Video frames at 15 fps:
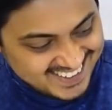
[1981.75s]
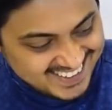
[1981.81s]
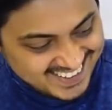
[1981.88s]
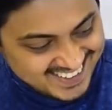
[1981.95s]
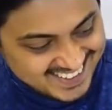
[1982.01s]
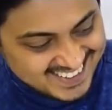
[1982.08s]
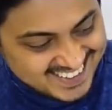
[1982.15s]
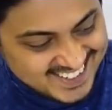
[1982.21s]

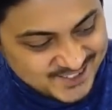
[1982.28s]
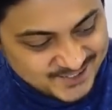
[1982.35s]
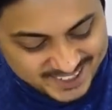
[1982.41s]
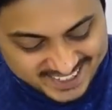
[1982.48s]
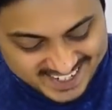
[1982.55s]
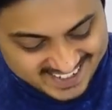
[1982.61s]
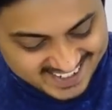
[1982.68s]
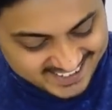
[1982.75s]
The
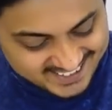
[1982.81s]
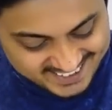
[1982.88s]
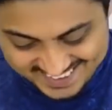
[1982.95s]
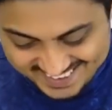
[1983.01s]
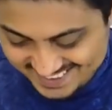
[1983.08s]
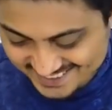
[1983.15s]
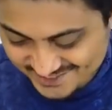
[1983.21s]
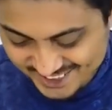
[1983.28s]
speed has
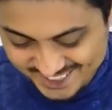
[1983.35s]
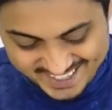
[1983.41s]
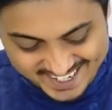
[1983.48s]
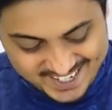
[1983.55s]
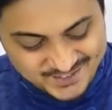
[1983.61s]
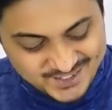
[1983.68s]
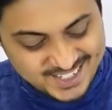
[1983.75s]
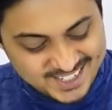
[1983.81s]
increased 3
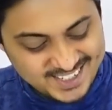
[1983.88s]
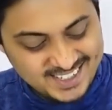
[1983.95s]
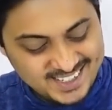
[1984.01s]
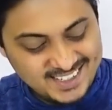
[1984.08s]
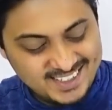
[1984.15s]
times.